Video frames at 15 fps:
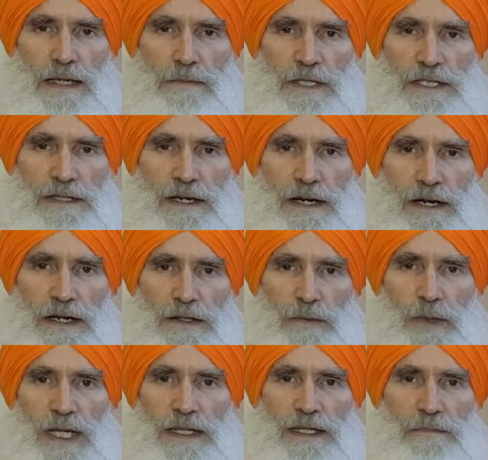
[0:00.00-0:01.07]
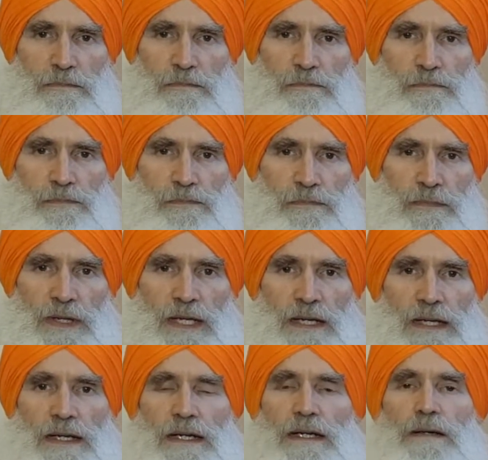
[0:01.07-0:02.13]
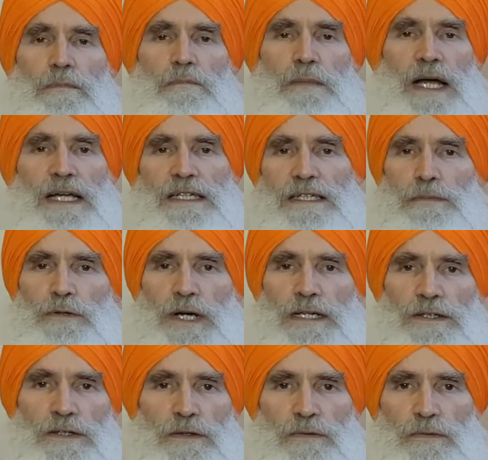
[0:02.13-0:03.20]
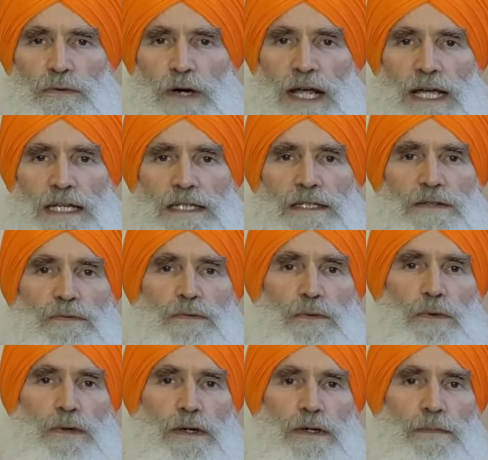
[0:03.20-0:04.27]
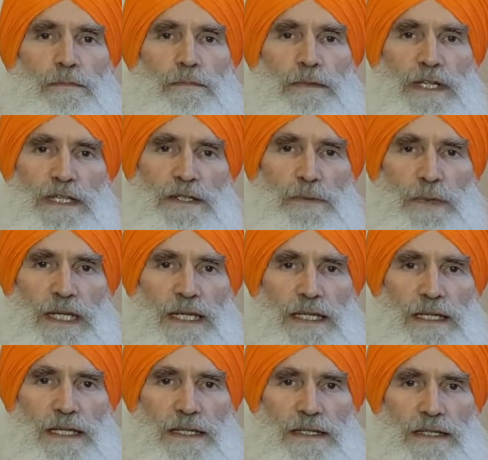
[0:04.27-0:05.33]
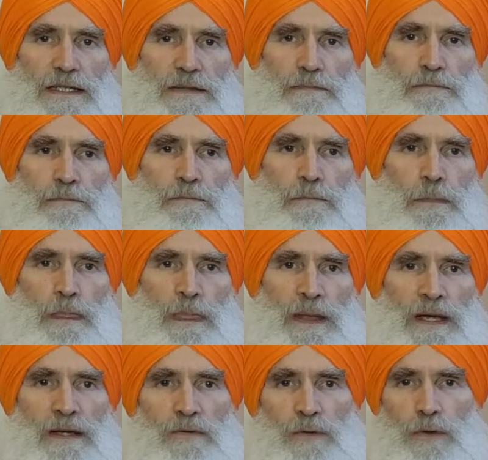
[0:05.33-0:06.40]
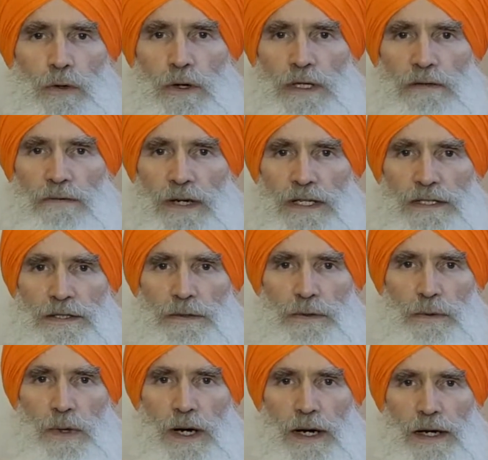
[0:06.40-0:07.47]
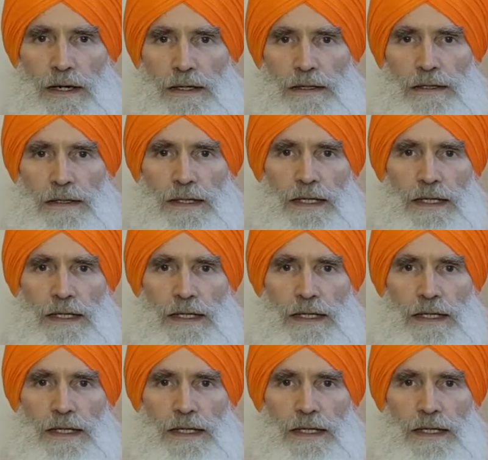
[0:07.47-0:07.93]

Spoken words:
Namaskar and welcome. My inspirational phrase for this week is for all of us who are